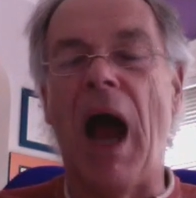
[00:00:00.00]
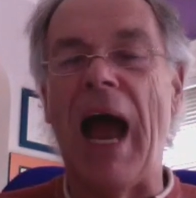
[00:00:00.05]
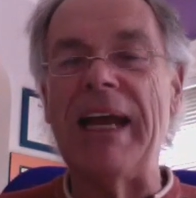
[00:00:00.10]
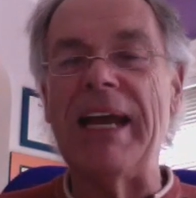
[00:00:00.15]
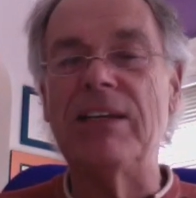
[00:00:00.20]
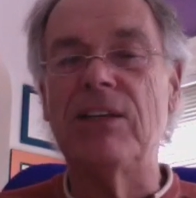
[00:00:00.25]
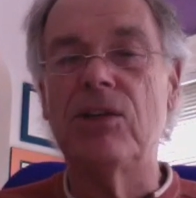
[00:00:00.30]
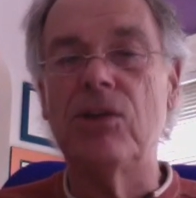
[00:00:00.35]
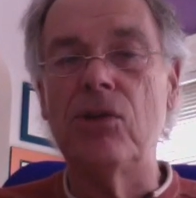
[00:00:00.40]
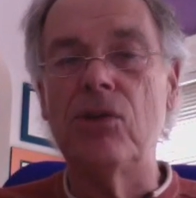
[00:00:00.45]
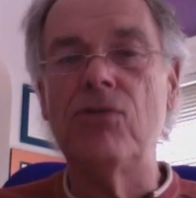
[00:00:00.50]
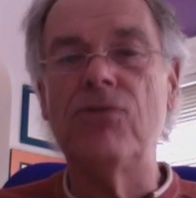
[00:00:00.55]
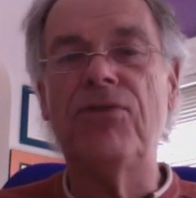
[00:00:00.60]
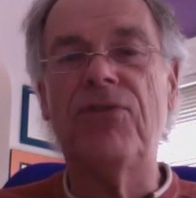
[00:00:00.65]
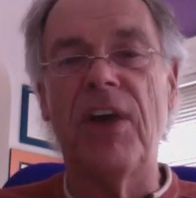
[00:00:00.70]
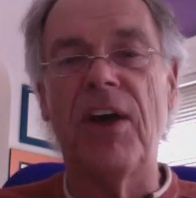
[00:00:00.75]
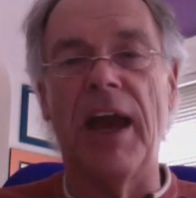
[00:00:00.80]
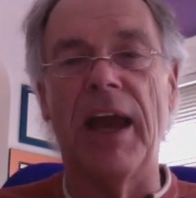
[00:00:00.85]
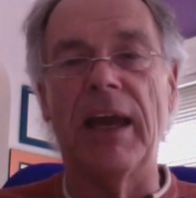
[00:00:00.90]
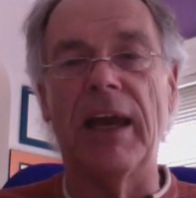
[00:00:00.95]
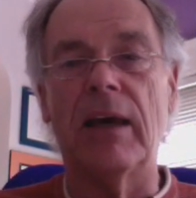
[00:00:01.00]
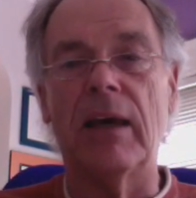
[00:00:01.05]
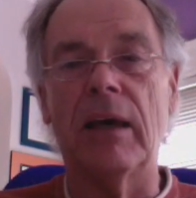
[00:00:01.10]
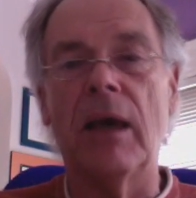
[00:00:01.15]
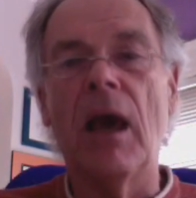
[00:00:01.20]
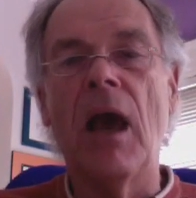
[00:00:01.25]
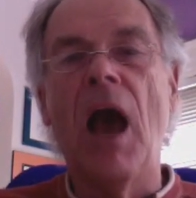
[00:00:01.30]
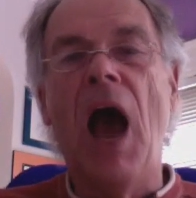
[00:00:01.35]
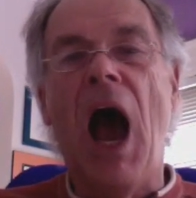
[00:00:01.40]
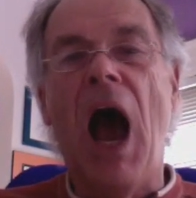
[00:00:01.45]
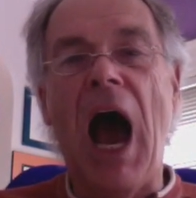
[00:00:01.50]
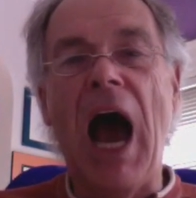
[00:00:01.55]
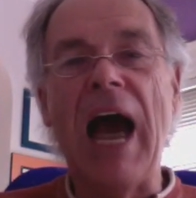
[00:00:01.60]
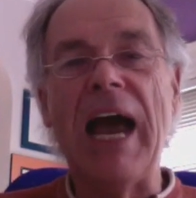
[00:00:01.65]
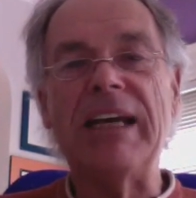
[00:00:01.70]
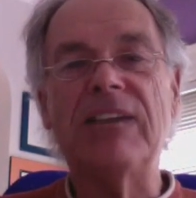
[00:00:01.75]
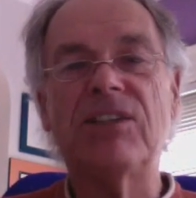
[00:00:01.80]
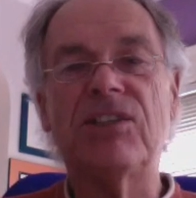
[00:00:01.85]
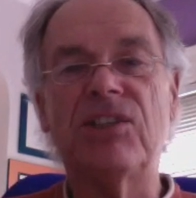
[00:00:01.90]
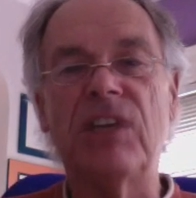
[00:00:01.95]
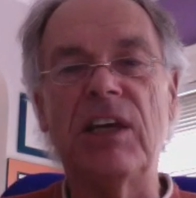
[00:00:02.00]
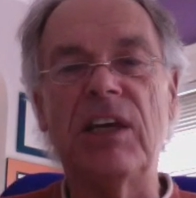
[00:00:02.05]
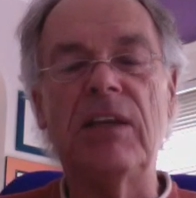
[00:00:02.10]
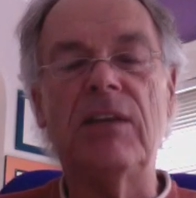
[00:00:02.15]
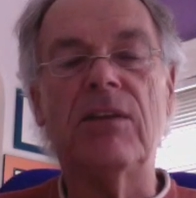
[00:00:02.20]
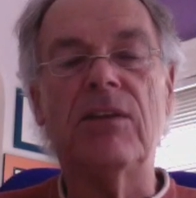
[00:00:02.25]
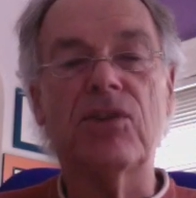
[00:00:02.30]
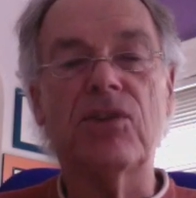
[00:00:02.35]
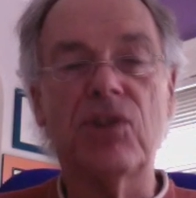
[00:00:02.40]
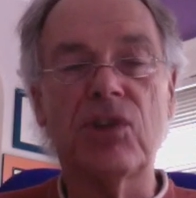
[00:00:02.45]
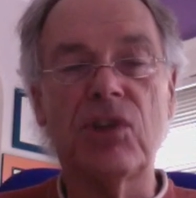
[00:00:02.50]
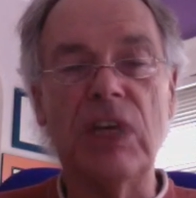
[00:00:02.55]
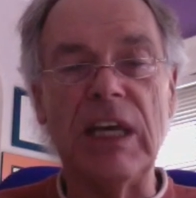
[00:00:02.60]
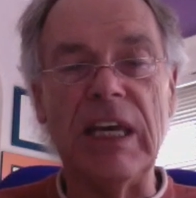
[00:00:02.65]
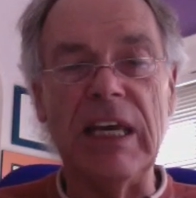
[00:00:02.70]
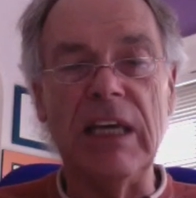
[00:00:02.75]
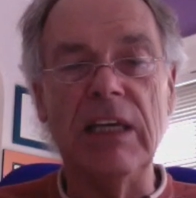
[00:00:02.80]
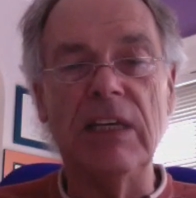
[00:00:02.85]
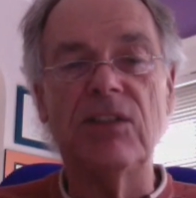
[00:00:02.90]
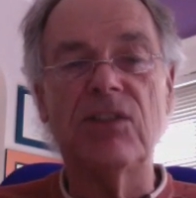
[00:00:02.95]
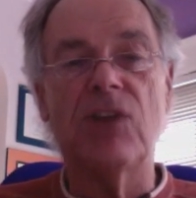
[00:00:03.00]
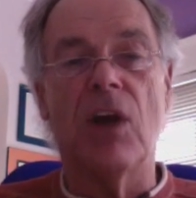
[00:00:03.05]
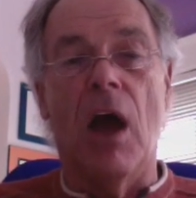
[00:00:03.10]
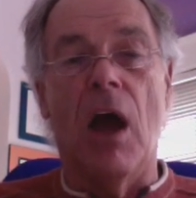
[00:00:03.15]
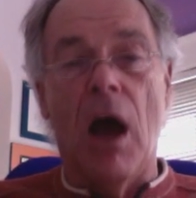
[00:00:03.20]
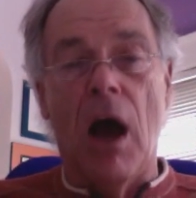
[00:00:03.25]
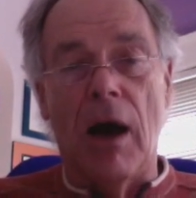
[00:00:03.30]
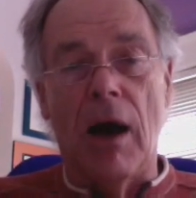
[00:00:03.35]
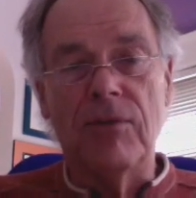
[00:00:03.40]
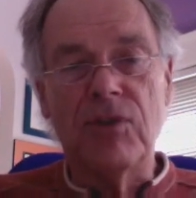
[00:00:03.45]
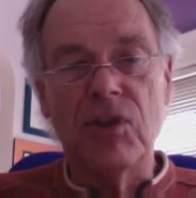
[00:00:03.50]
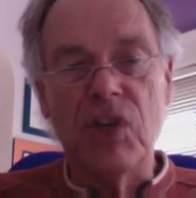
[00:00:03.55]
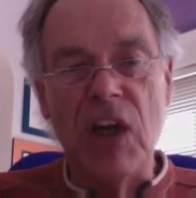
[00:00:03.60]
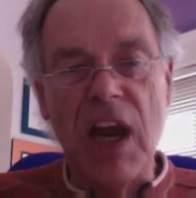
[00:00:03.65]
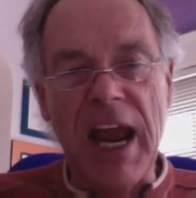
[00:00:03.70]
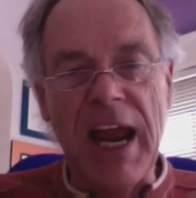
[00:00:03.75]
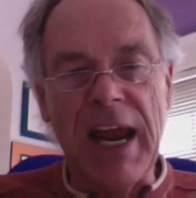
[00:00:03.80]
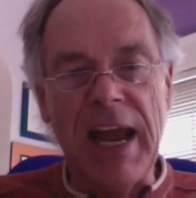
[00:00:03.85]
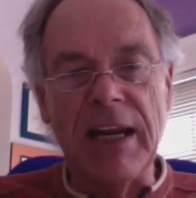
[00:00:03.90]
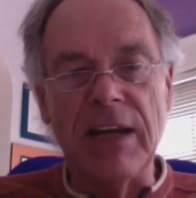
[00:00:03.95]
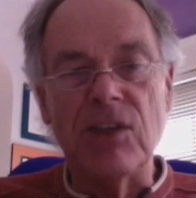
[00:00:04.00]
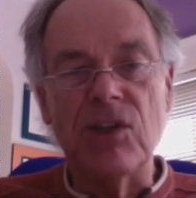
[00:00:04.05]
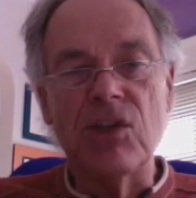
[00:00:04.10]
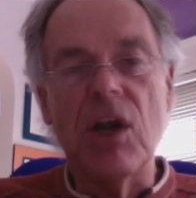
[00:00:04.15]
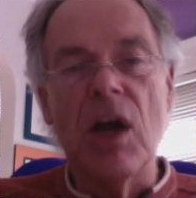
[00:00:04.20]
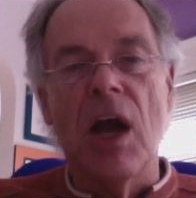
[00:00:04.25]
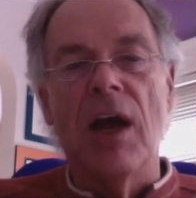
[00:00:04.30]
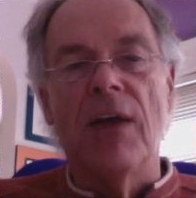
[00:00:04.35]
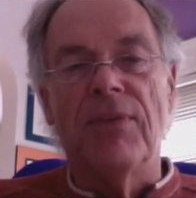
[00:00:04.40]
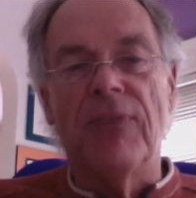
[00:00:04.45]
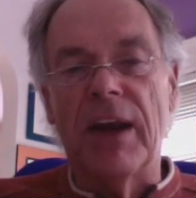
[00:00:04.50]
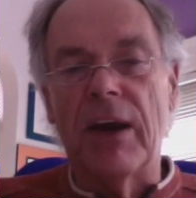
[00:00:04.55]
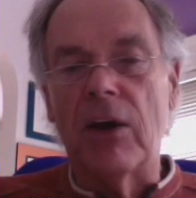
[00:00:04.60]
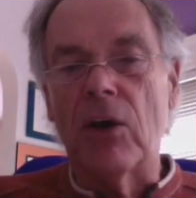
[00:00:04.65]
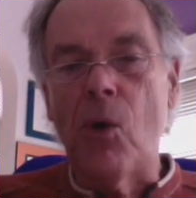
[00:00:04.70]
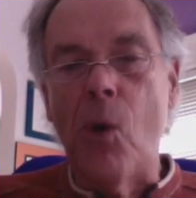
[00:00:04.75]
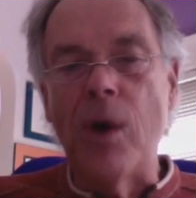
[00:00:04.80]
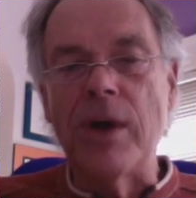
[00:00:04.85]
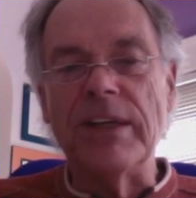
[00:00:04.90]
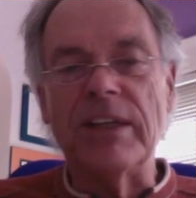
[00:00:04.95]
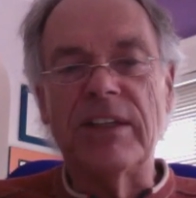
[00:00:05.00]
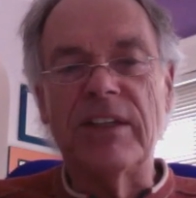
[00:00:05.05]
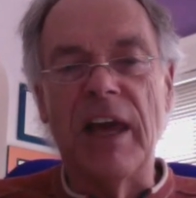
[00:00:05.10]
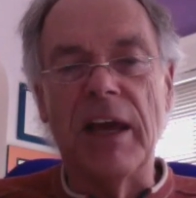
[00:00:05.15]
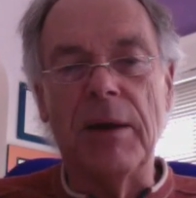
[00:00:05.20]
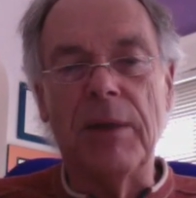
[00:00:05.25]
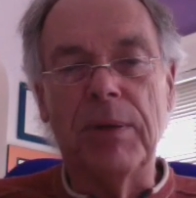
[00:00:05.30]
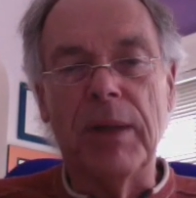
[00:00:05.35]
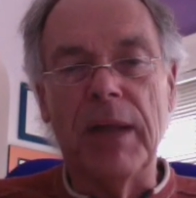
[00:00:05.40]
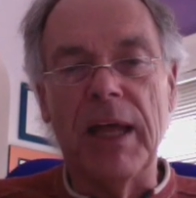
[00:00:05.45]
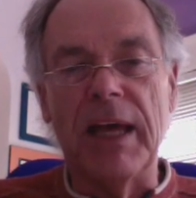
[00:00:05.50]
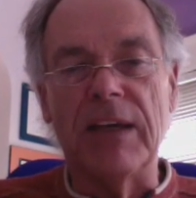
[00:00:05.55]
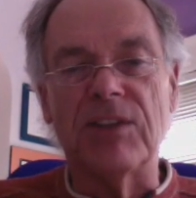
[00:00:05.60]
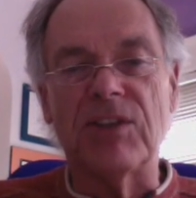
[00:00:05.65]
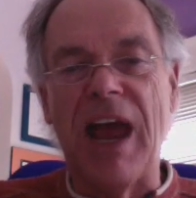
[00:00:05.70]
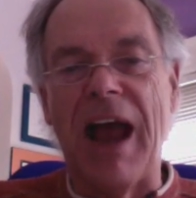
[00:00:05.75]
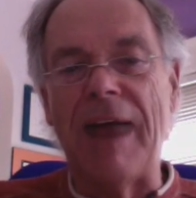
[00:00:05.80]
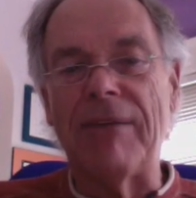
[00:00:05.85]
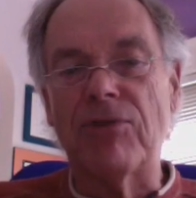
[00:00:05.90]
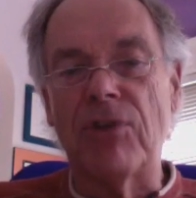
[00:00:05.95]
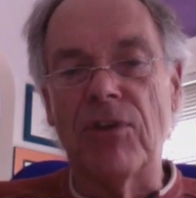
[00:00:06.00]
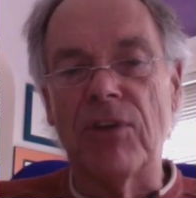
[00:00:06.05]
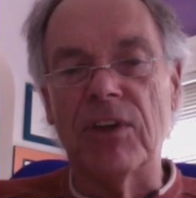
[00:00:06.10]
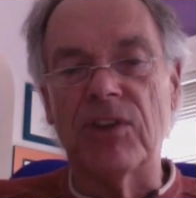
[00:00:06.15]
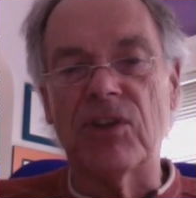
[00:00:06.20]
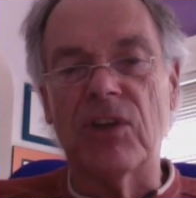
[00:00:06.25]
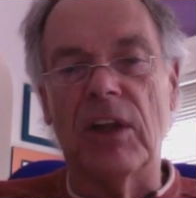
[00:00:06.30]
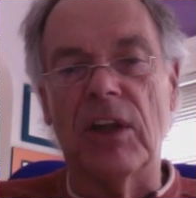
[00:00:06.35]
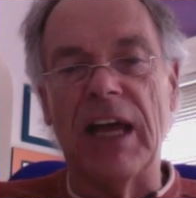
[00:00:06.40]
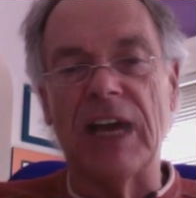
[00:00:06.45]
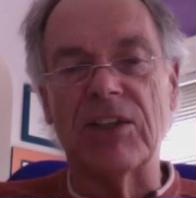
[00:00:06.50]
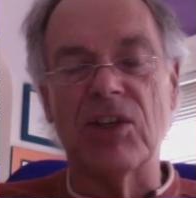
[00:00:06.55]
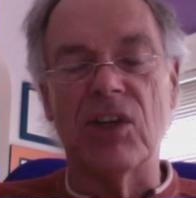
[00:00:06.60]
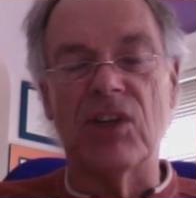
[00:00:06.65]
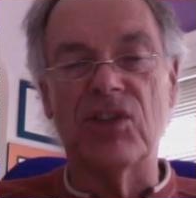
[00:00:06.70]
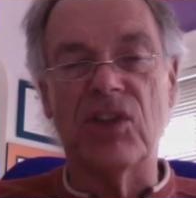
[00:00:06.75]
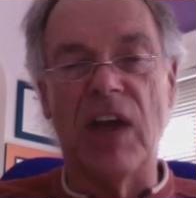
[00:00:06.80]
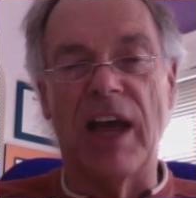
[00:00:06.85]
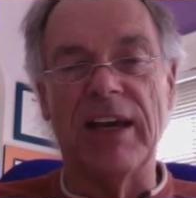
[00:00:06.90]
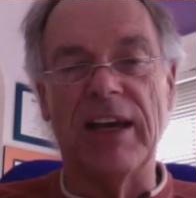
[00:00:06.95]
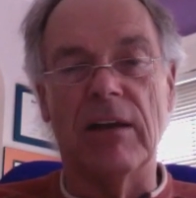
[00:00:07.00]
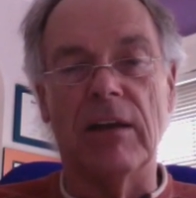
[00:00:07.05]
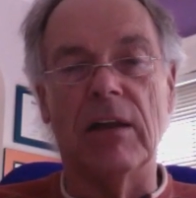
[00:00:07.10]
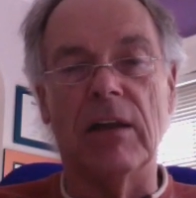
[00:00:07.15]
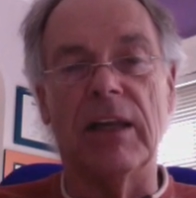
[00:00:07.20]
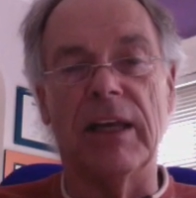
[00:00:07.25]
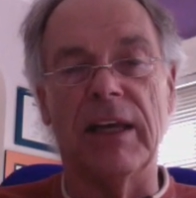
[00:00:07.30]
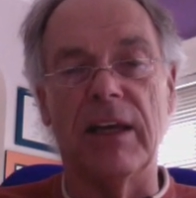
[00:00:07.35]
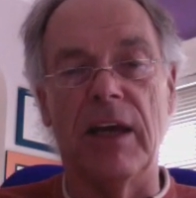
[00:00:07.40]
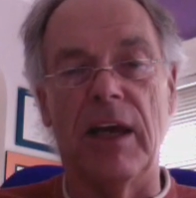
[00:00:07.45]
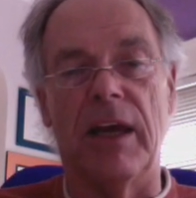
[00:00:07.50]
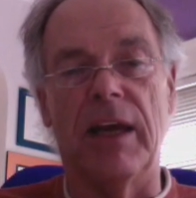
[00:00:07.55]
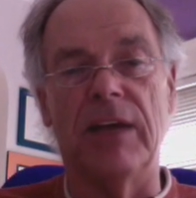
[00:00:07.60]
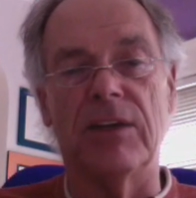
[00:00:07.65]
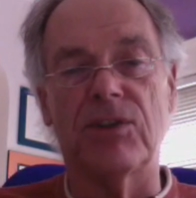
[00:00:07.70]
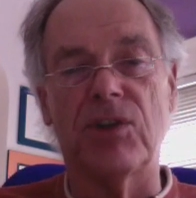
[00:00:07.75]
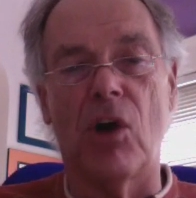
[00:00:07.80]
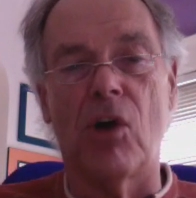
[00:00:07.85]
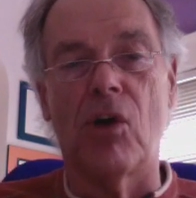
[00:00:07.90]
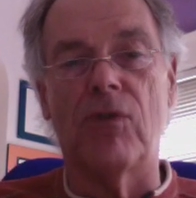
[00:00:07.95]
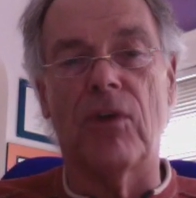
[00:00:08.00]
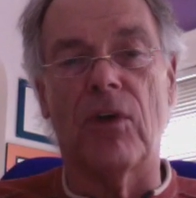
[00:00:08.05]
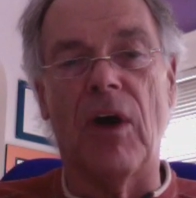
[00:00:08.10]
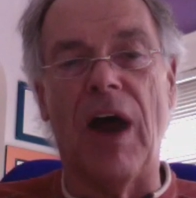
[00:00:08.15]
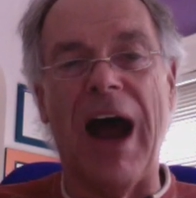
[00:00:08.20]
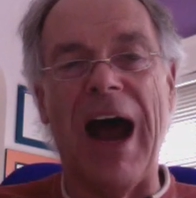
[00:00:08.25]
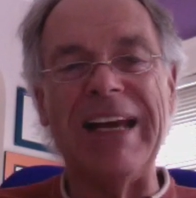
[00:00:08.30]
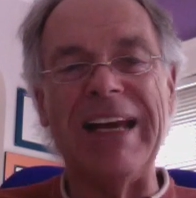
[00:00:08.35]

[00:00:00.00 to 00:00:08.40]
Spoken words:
I do think I see the seeds of change that are going to take place after this election cycle is over.